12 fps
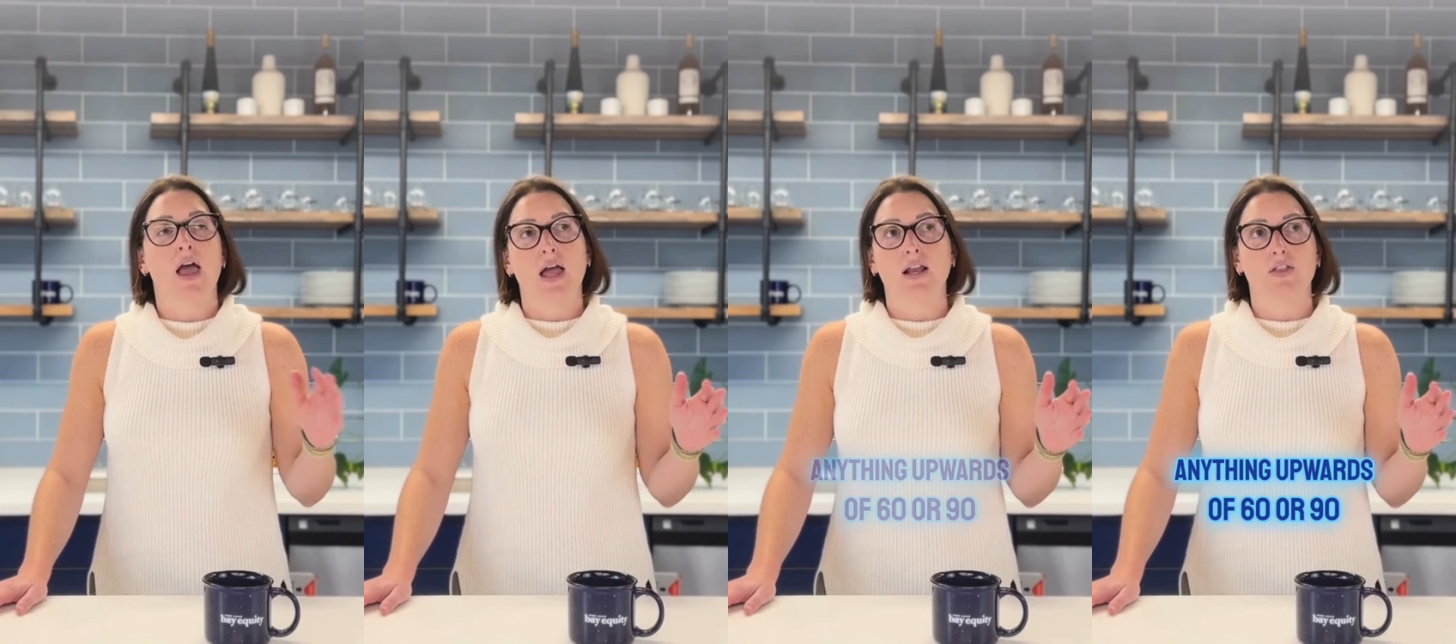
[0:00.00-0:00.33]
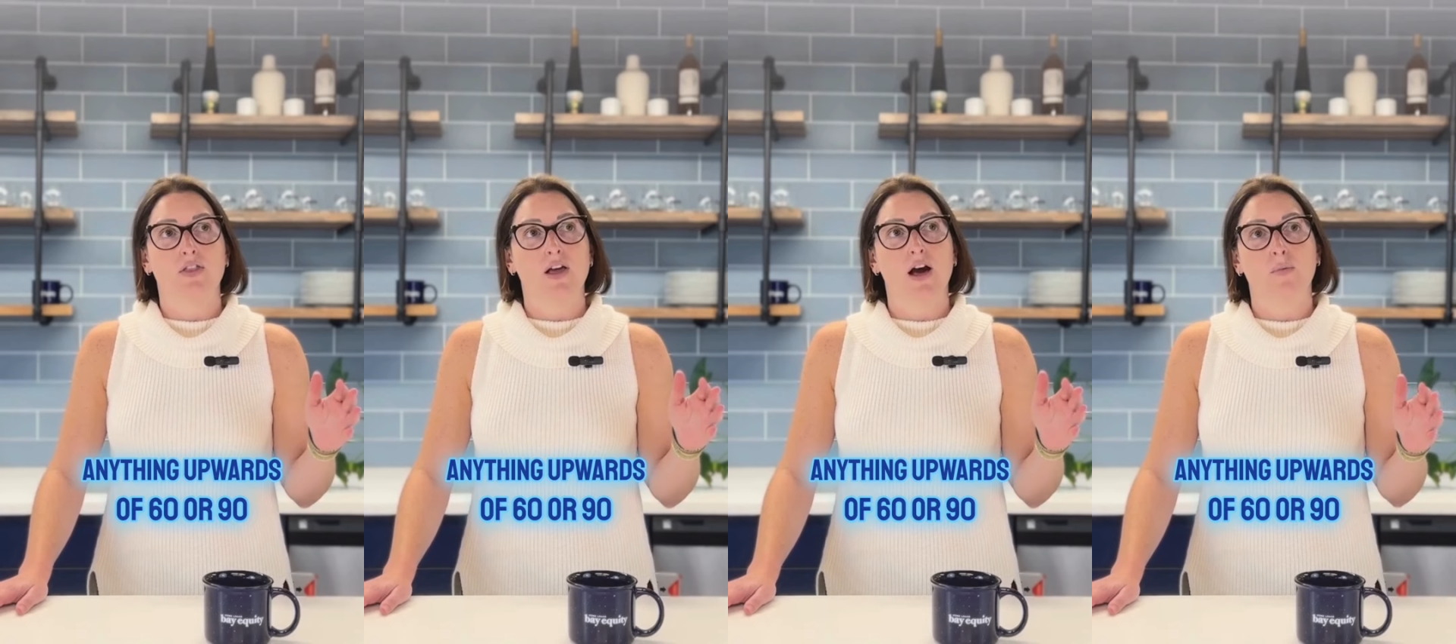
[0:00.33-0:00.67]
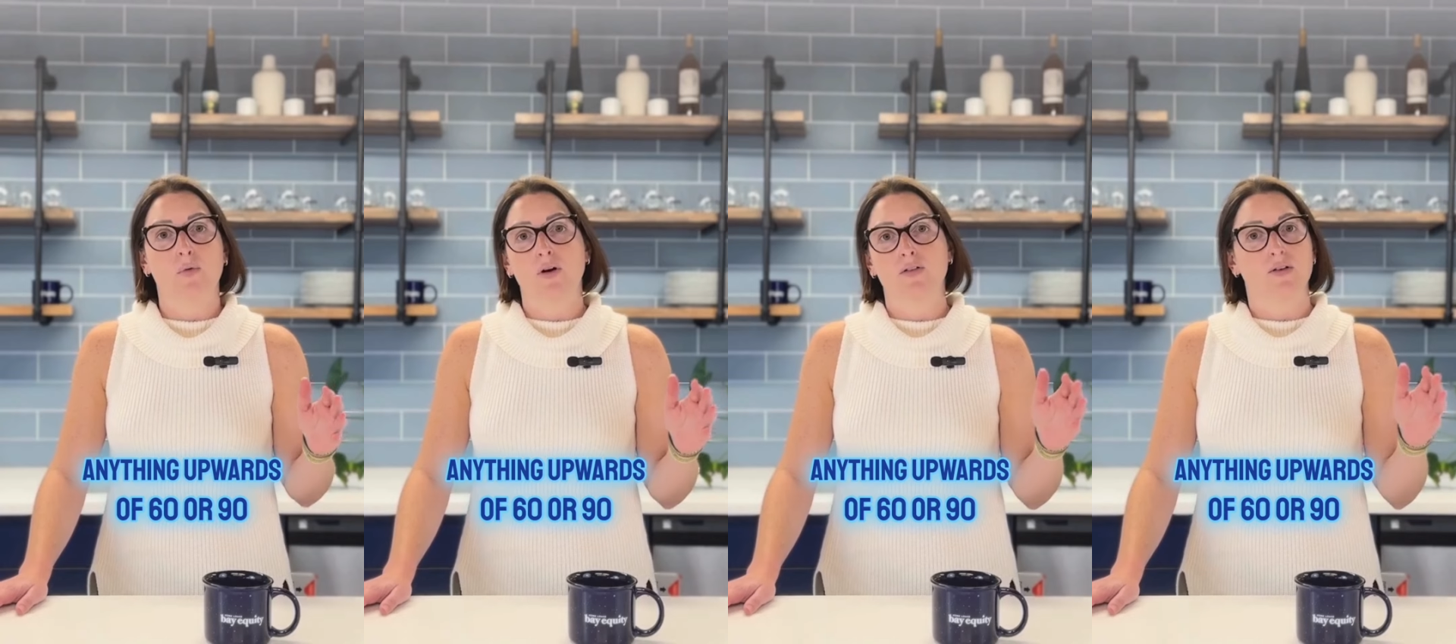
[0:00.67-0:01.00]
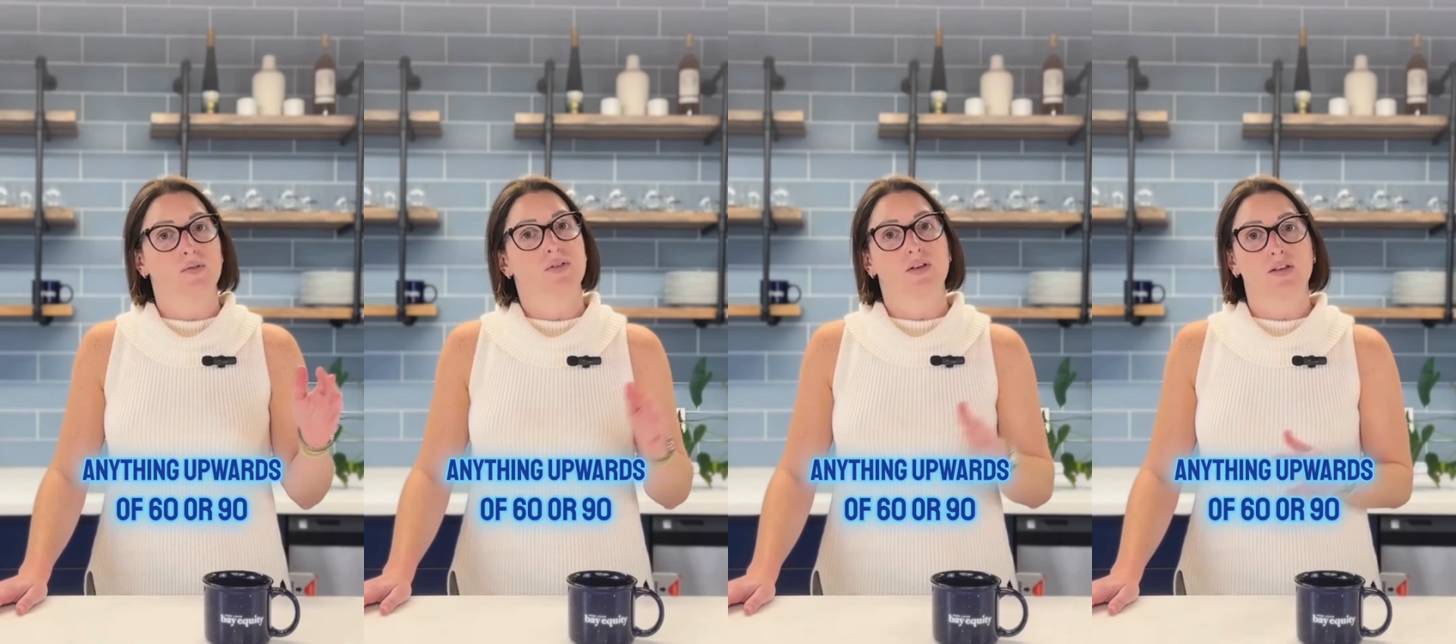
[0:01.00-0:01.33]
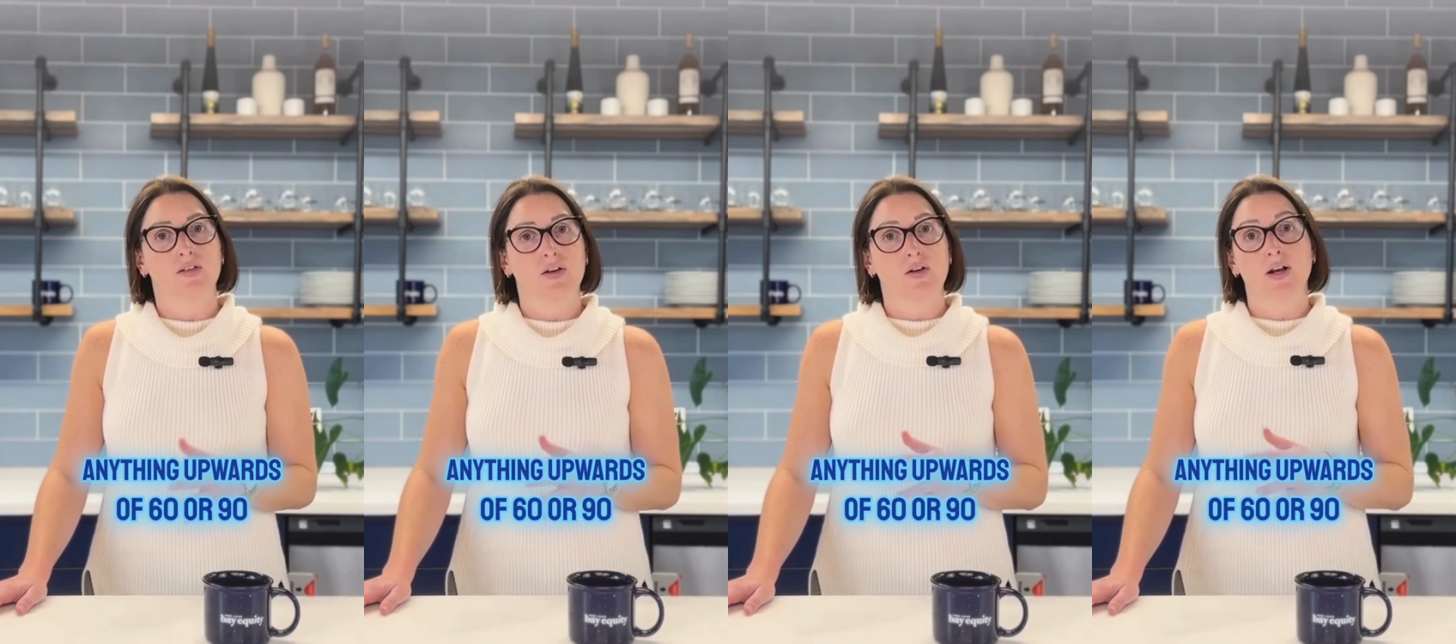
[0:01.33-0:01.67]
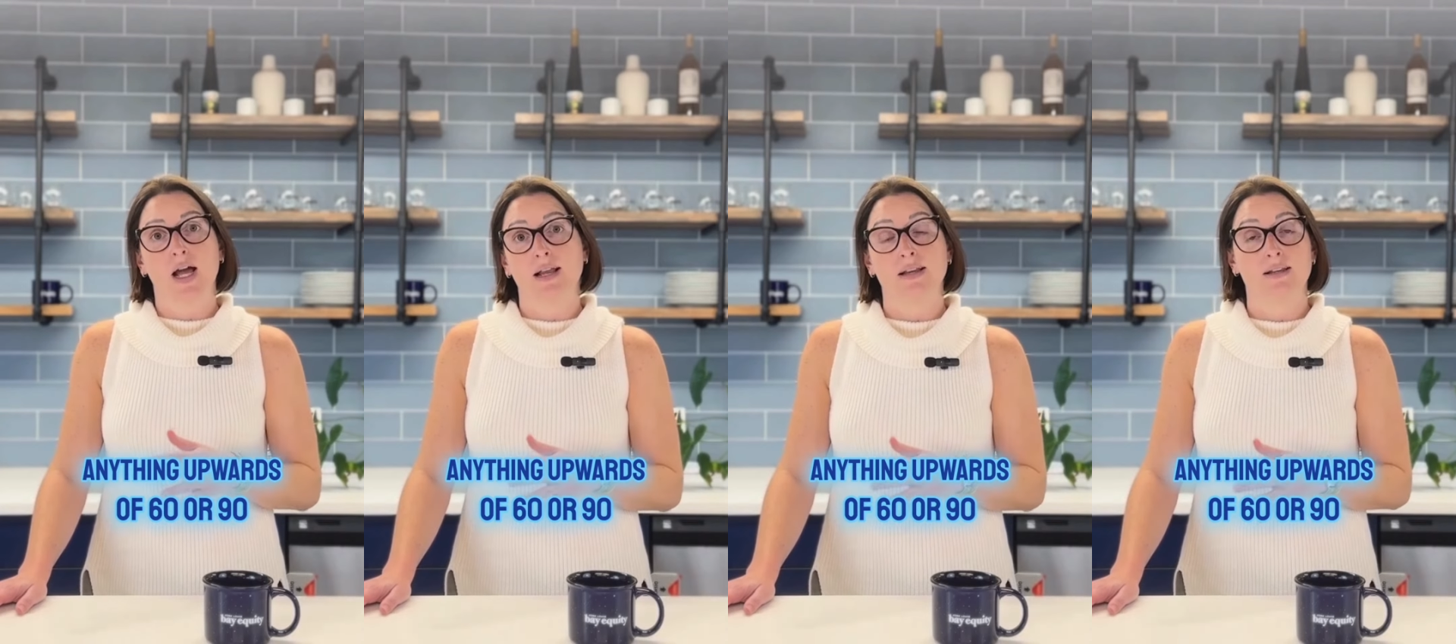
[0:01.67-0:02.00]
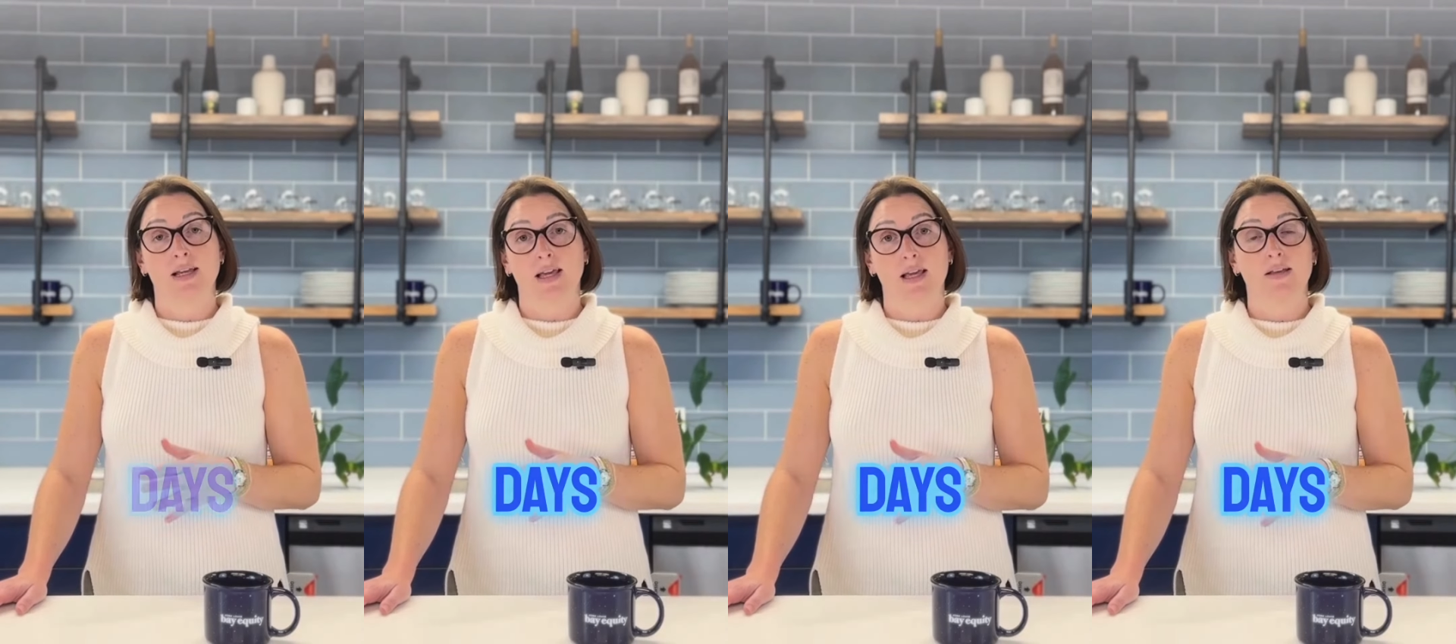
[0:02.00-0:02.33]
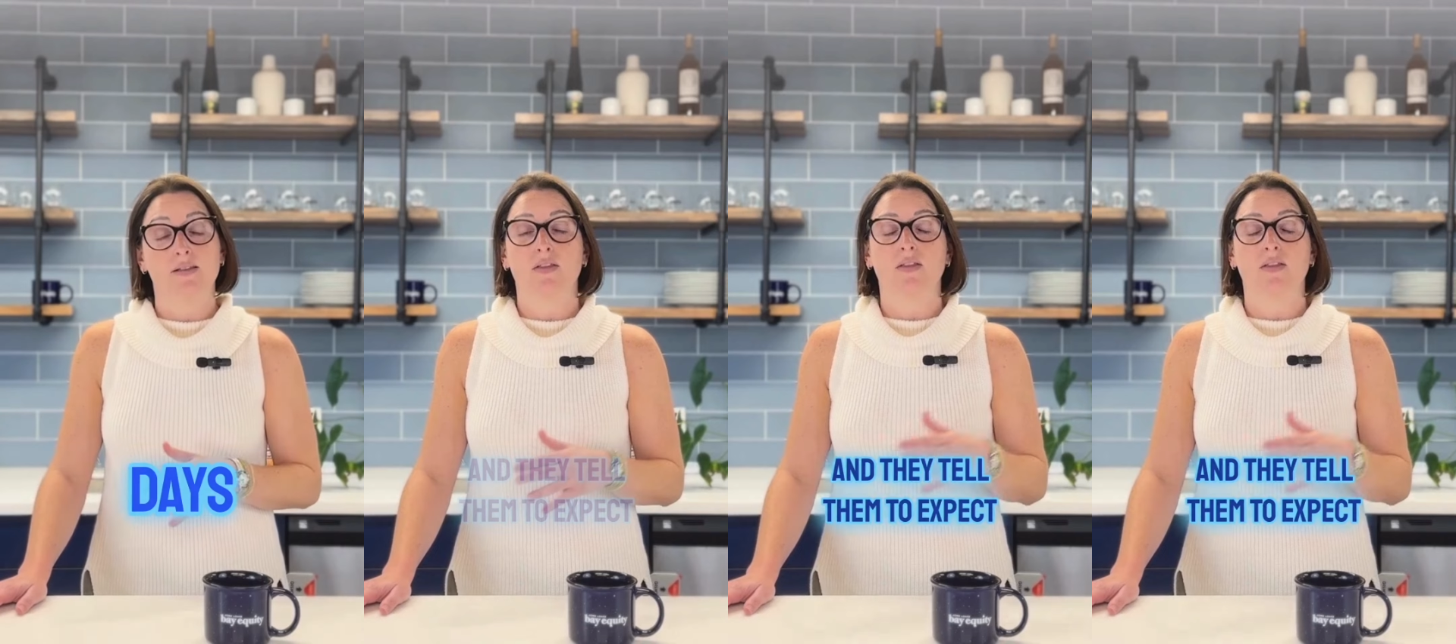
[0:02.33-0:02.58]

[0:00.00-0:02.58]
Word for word: anything upwards of sixty or ninety days.